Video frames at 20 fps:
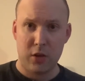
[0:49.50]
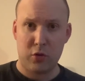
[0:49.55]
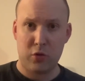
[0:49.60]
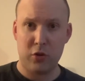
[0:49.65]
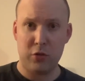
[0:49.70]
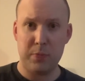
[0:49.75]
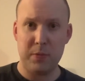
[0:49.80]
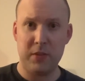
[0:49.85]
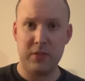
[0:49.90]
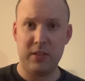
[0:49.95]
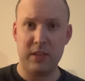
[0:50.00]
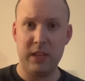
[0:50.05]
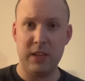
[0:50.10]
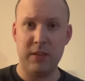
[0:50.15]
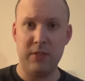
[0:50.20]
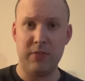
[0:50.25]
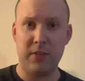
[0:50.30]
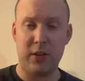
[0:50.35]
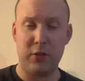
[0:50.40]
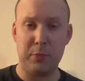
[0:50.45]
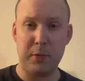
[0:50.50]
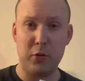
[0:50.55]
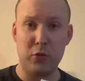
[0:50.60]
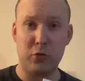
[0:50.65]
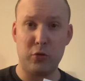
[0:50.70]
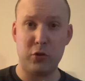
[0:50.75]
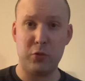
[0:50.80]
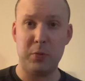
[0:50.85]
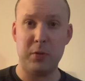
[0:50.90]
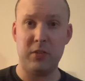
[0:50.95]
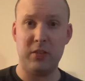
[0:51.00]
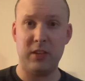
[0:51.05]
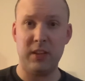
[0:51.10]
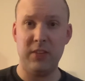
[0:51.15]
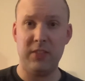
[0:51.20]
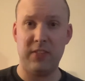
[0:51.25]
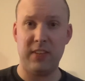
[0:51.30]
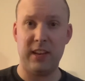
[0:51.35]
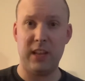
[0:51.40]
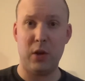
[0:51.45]
special Christmas
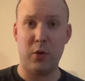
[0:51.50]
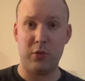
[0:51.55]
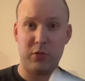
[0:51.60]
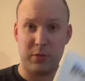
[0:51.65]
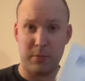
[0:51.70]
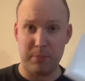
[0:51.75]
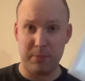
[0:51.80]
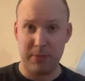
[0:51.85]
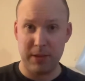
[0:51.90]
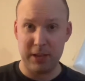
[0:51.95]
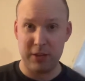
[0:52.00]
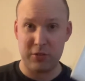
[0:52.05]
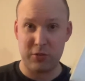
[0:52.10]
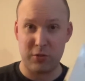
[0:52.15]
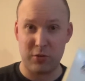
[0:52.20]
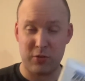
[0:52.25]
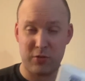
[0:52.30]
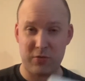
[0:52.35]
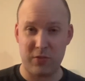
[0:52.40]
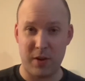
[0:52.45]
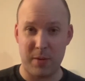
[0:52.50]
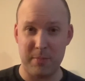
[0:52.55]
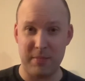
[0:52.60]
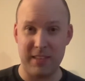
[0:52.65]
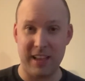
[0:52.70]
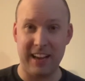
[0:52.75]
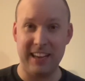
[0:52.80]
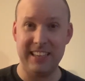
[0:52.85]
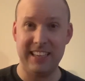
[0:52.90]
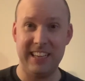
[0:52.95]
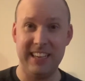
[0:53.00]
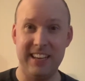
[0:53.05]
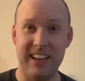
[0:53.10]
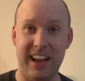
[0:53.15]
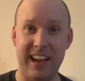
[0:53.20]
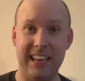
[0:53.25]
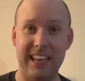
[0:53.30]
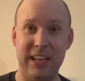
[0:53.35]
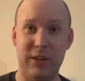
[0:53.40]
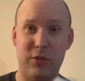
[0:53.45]
Eve video with some pictures from
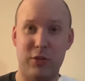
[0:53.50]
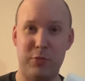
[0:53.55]
1990,